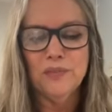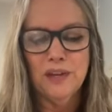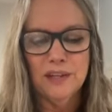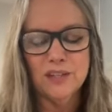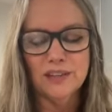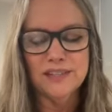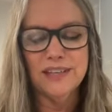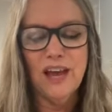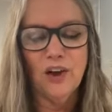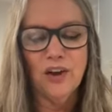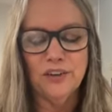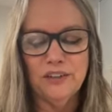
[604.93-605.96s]
So let's see how
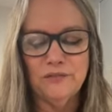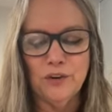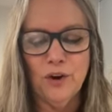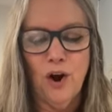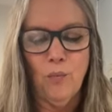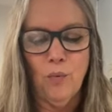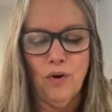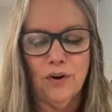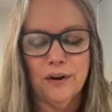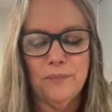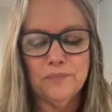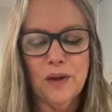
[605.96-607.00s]
y'all did for your homework.
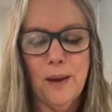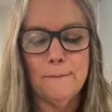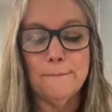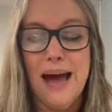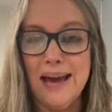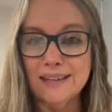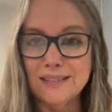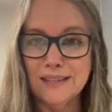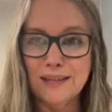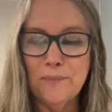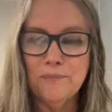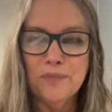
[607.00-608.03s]
Madison
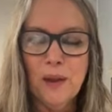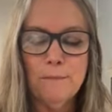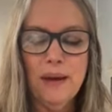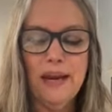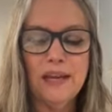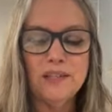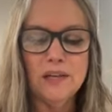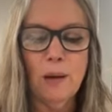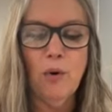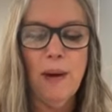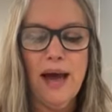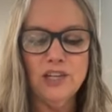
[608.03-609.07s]
made a double
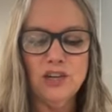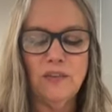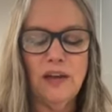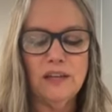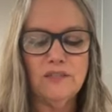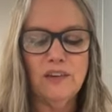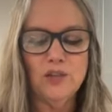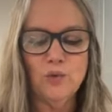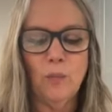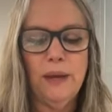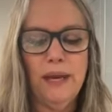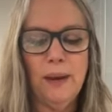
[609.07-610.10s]
batch of individual
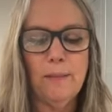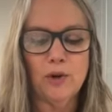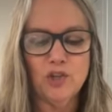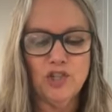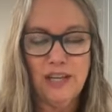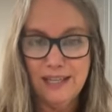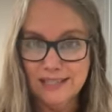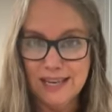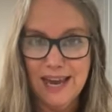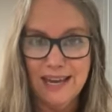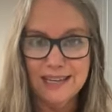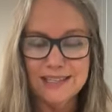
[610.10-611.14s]
peanut butter
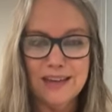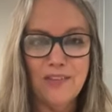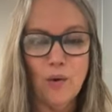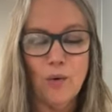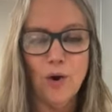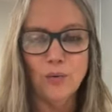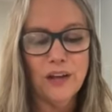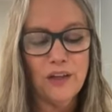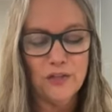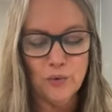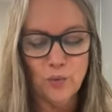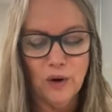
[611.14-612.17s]
cheesecakes, and they were only
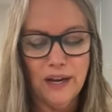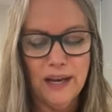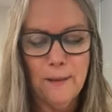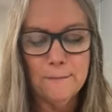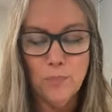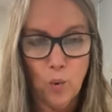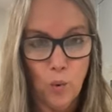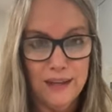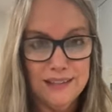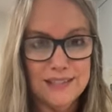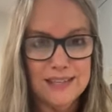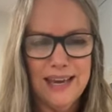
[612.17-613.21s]
3
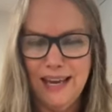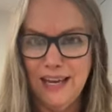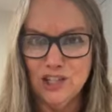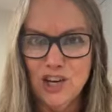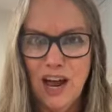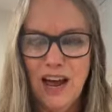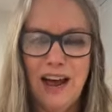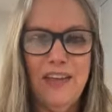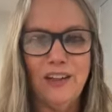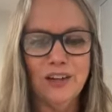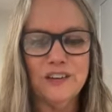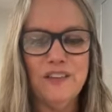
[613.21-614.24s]
points each. And they
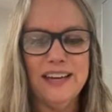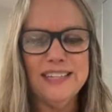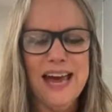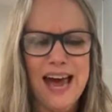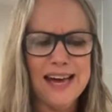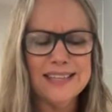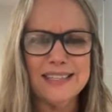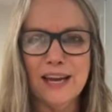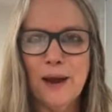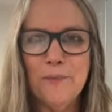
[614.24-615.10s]
look fantastic.